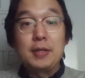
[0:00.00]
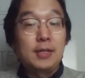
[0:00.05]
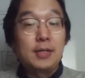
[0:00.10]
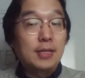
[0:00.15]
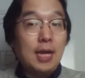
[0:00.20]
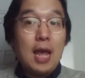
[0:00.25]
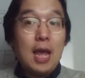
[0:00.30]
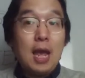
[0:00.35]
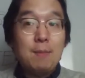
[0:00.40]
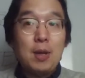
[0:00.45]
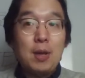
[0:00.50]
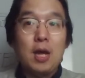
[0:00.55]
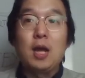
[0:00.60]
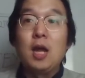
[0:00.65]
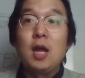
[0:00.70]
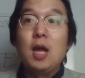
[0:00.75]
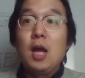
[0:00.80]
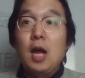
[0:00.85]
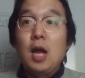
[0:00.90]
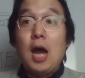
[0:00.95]
Gamma,
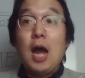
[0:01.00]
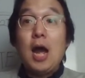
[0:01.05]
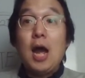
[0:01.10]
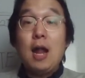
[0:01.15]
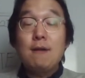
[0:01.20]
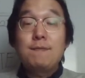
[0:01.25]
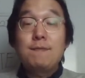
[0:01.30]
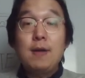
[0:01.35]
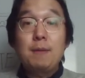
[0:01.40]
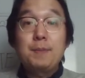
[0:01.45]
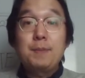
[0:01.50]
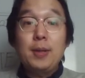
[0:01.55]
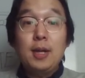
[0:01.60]
alpha, beta,